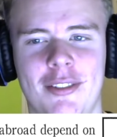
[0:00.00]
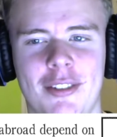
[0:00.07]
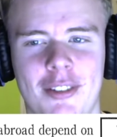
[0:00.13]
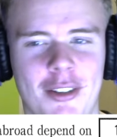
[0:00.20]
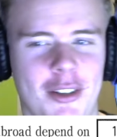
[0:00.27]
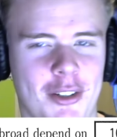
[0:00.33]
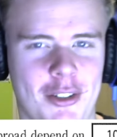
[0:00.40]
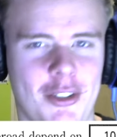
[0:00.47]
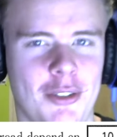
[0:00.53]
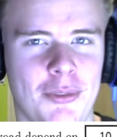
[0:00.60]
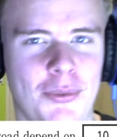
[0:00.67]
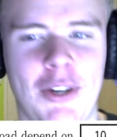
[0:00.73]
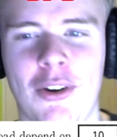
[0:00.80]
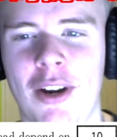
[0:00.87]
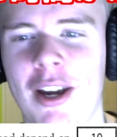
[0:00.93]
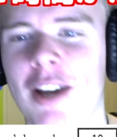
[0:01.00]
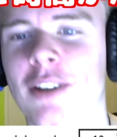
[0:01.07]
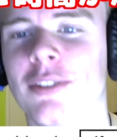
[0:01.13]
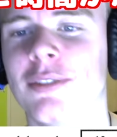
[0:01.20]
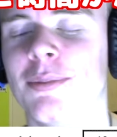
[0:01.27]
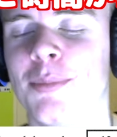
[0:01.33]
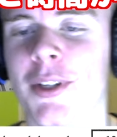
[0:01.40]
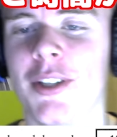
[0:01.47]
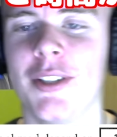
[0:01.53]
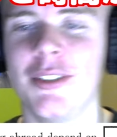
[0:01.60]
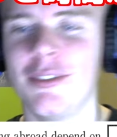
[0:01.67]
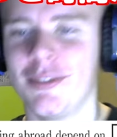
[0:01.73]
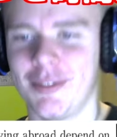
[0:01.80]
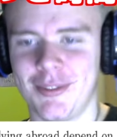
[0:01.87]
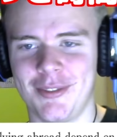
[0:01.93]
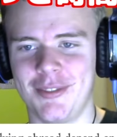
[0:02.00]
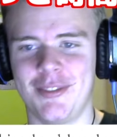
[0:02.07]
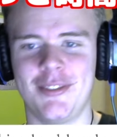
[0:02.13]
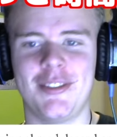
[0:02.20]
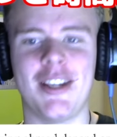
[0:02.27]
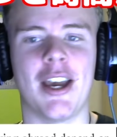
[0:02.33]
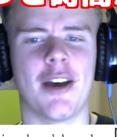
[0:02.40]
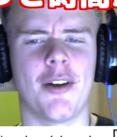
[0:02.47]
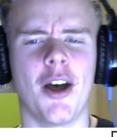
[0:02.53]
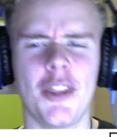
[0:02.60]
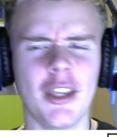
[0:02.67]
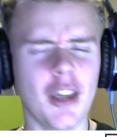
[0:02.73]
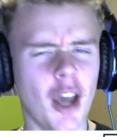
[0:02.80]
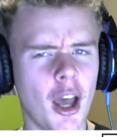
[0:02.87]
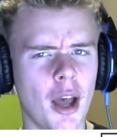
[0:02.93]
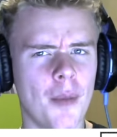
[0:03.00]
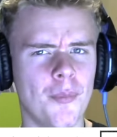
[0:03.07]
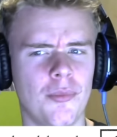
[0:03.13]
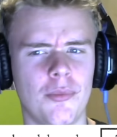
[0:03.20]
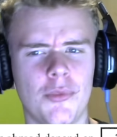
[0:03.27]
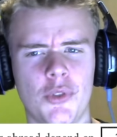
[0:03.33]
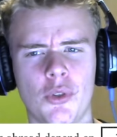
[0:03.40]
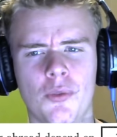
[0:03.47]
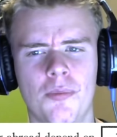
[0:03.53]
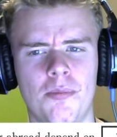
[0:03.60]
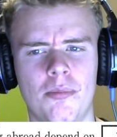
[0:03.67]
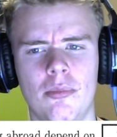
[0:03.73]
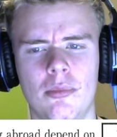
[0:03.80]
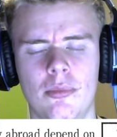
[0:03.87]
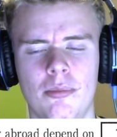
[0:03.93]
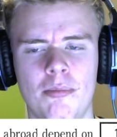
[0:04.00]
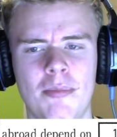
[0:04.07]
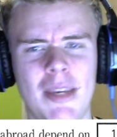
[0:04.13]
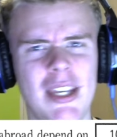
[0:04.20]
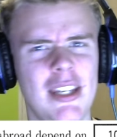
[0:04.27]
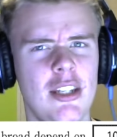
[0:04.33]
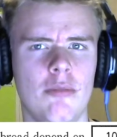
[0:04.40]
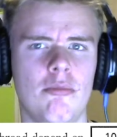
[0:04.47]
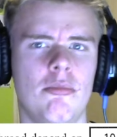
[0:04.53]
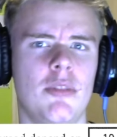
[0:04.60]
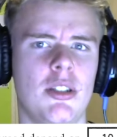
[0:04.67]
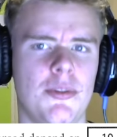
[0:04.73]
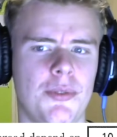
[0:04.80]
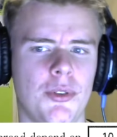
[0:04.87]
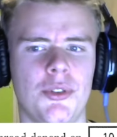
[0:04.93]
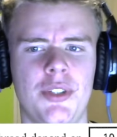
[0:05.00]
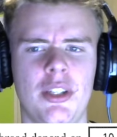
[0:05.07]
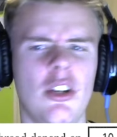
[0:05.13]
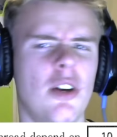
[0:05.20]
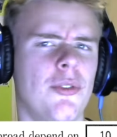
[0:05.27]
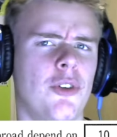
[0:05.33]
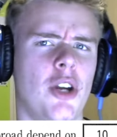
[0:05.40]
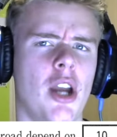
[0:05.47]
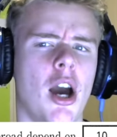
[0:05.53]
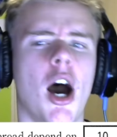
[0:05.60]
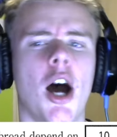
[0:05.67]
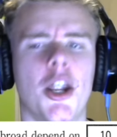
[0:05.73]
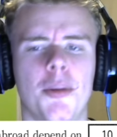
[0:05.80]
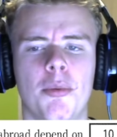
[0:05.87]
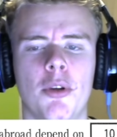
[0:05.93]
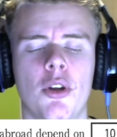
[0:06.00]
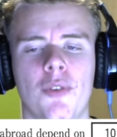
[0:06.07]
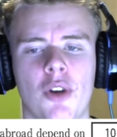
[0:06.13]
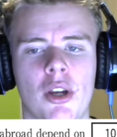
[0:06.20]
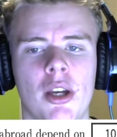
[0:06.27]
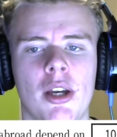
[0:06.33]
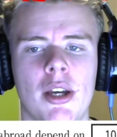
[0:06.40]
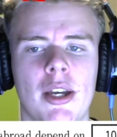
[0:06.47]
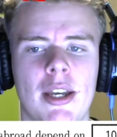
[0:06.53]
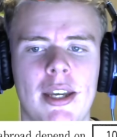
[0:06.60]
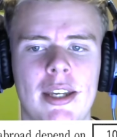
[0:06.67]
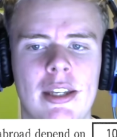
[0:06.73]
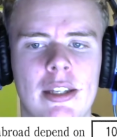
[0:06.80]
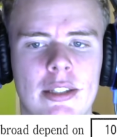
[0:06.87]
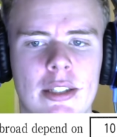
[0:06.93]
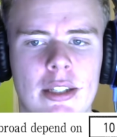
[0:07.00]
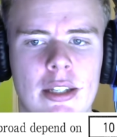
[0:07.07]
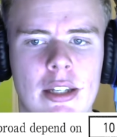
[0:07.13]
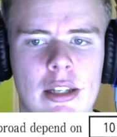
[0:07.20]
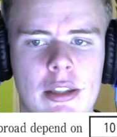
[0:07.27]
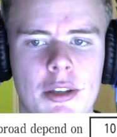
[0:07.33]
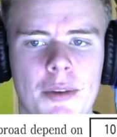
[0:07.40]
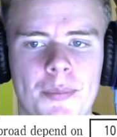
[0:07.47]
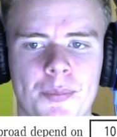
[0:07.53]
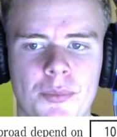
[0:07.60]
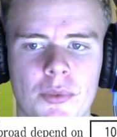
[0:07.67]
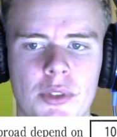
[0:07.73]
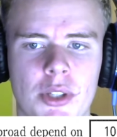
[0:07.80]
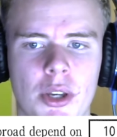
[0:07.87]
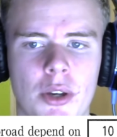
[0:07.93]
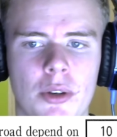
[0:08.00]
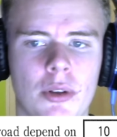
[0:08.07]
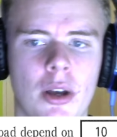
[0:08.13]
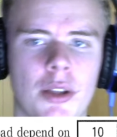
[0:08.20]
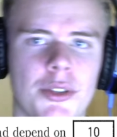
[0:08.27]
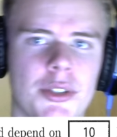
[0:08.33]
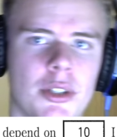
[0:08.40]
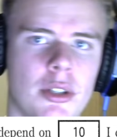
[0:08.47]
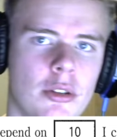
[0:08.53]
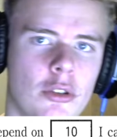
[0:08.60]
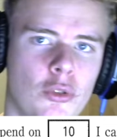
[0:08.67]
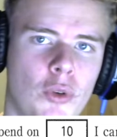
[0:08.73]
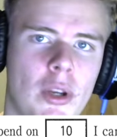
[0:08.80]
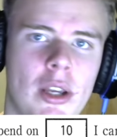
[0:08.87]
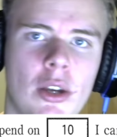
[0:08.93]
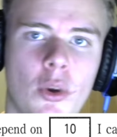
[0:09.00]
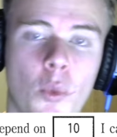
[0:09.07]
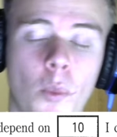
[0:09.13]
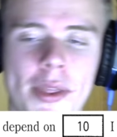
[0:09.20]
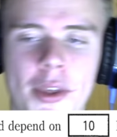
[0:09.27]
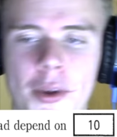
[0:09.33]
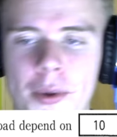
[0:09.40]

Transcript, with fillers: I couldn't figure it out, but yeah, I think um, sort of medium difficulty. Not very hard, but not very easy either. So answer three, whether.